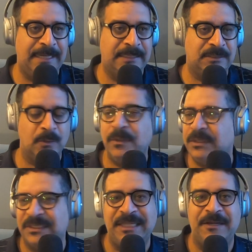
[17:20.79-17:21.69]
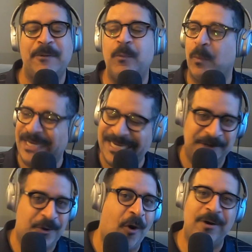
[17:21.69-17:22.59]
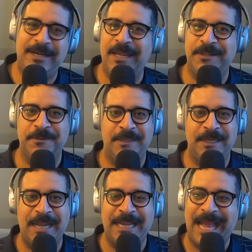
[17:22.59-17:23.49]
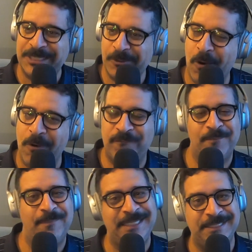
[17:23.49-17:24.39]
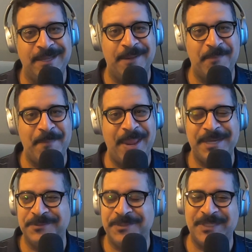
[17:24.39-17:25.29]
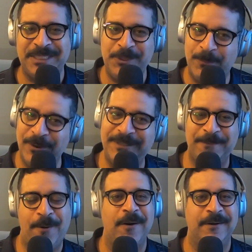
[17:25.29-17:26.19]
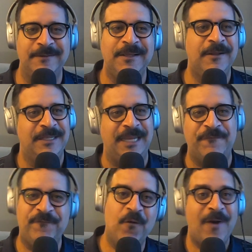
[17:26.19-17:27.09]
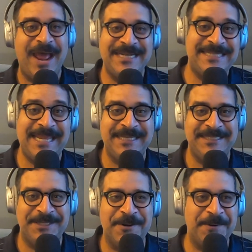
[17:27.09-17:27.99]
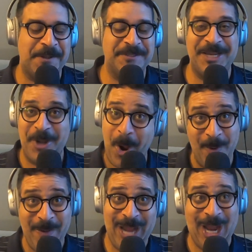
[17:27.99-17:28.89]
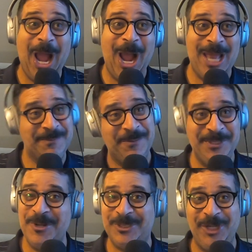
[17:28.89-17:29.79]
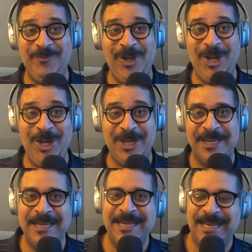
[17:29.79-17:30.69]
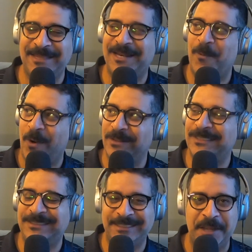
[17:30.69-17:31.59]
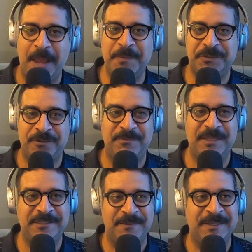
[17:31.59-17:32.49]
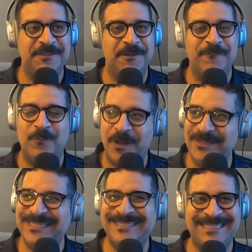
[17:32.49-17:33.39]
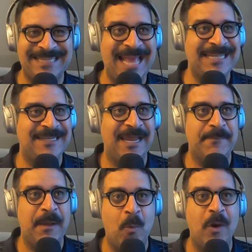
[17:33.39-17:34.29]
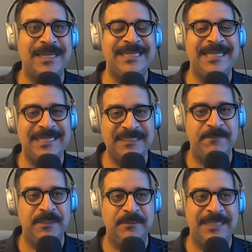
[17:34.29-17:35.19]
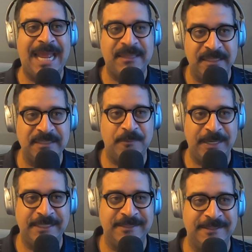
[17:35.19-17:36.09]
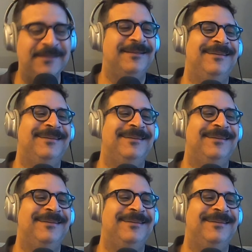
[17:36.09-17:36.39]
And so we were just there, and then we were in the car together, and I got the call from Itai, my manager. He was like, you booked a part. Like 4 out of 10, you know? And I was like, oh my God, I'm going to be on TV. And then I walked into the comic strip thinking to myself, well, this is the last time I'm walking into this building at this rate.